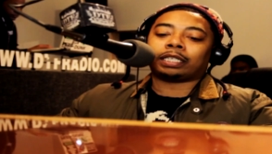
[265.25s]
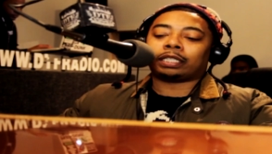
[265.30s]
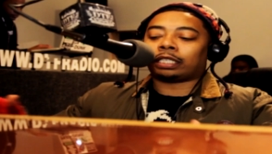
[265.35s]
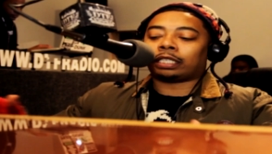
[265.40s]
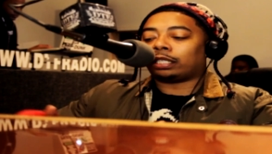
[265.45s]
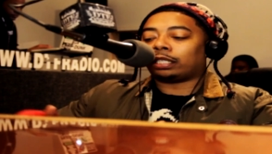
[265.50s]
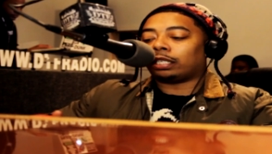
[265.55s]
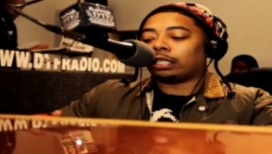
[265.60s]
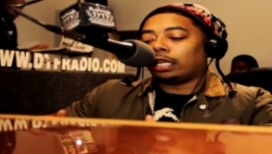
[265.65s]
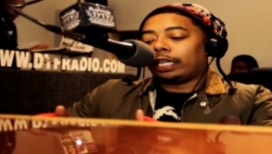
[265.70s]
And
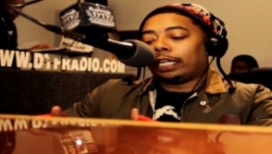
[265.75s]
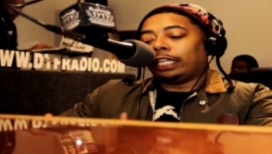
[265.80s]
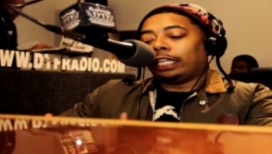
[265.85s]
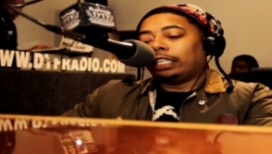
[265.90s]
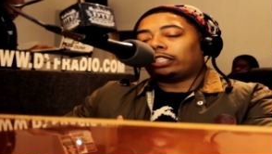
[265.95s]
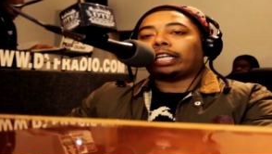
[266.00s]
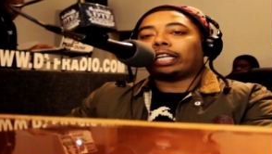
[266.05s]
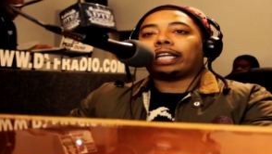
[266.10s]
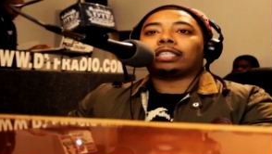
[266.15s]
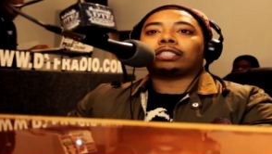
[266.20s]
then he
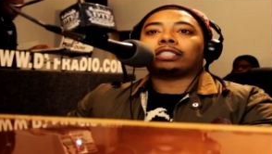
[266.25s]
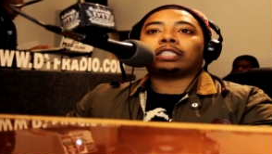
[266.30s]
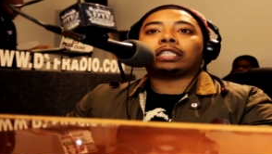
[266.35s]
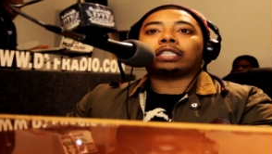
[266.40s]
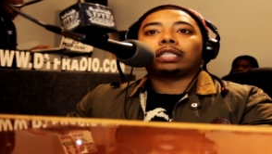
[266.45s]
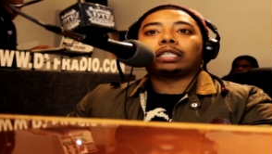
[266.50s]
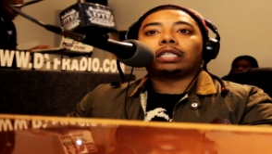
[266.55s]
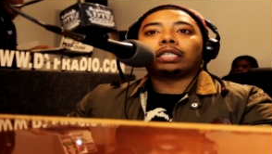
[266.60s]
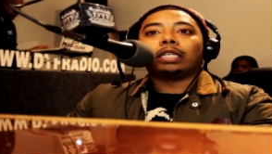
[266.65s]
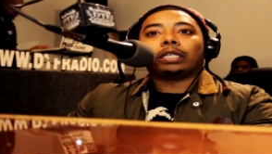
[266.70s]
changed
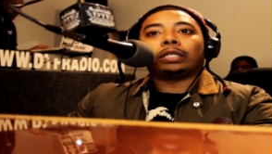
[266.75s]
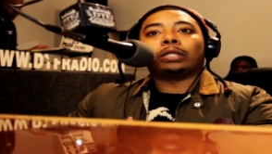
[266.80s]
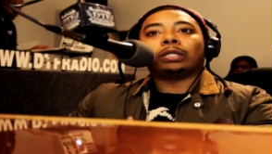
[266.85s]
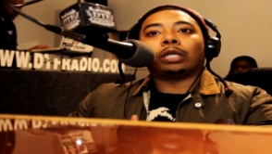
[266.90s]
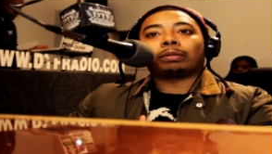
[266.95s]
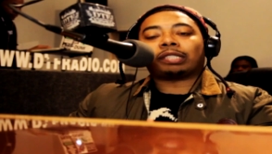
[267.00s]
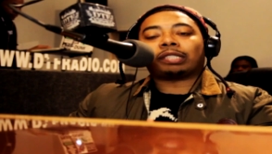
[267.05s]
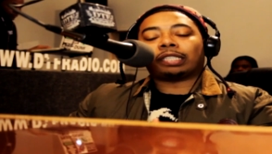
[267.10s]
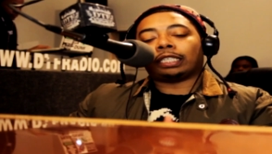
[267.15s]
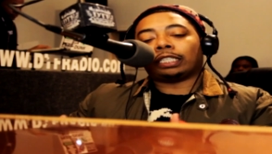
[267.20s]
it, you know
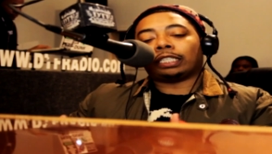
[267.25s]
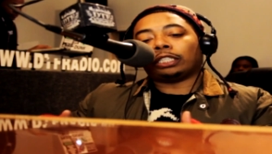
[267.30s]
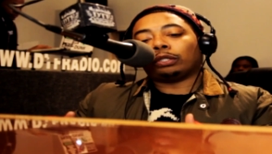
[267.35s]
what I'm saying?